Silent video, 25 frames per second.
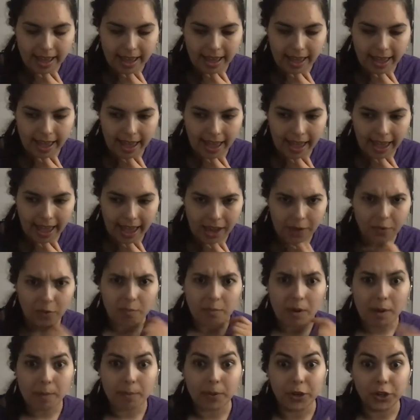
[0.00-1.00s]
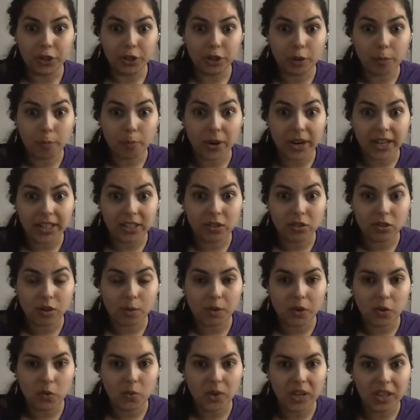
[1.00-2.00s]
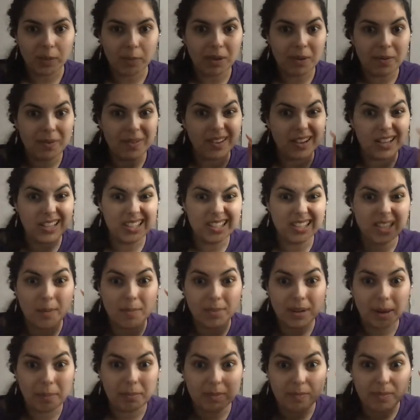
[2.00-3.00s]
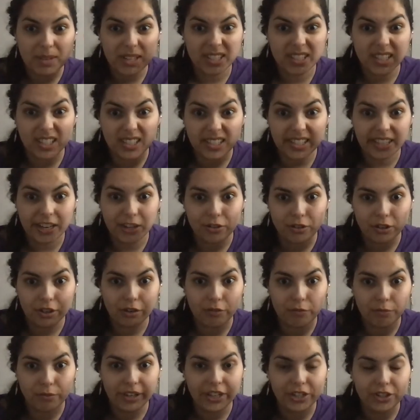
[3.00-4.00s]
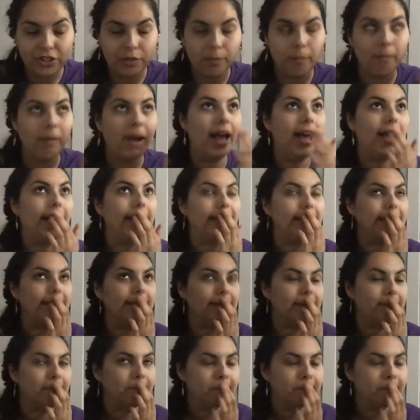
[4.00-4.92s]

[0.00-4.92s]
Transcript: A. Remember, you're brainstorming with me because sometimes Miss Kasandra can read your mind.